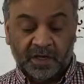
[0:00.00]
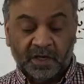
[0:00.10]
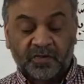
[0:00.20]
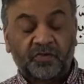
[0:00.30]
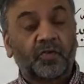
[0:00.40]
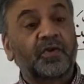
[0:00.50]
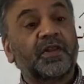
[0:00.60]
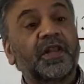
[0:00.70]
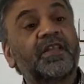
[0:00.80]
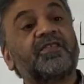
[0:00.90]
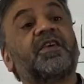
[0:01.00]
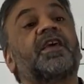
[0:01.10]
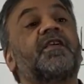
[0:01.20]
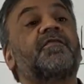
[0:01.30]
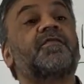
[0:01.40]
So let's say
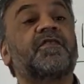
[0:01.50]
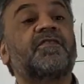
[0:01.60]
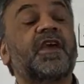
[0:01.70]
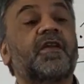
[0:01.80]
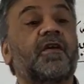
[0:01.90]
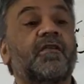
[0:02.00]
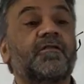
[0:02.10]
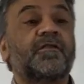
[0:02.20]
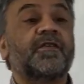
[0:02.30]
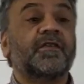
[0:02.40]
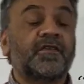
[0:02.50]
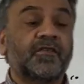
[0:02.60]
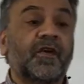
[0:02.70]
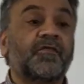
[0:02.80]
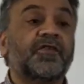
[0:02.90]
if instead of this
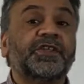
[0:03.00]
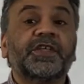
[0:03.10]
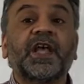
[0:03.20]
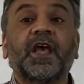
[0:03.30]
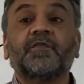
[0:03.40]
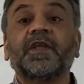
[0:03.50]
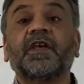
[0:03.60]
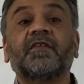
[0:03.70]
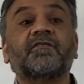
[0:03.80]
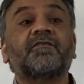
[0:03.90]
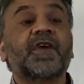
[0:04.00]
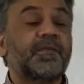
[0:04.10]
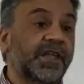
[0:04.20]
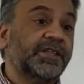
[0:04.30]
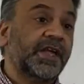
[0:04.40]
conversation happening in
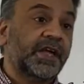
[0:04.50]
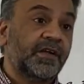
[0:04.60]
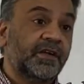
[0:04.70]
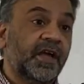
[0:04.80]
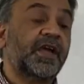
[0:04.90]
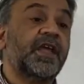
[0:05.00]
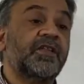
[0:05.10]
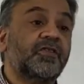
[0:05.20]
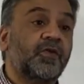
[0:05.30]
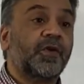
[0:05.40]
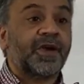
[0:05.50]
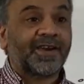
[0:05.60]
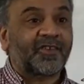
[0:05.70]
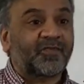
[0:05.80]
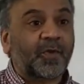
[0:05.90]
feminine gender, again throwing a
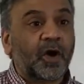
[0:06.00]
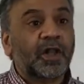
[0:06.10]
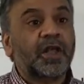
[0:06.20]
curveball,